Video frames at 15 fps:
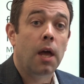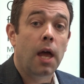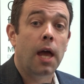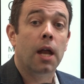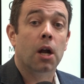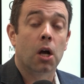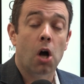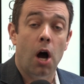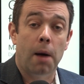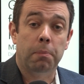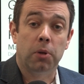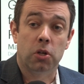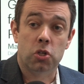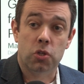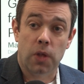and
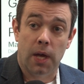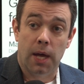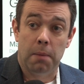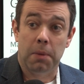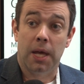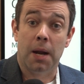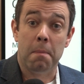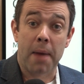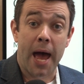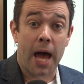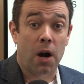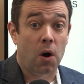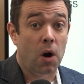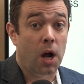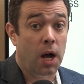accomplish them in a
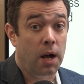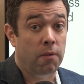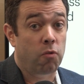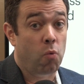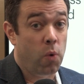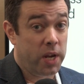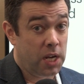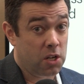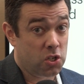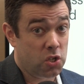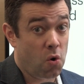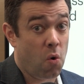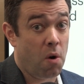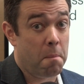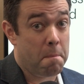matter of weeks or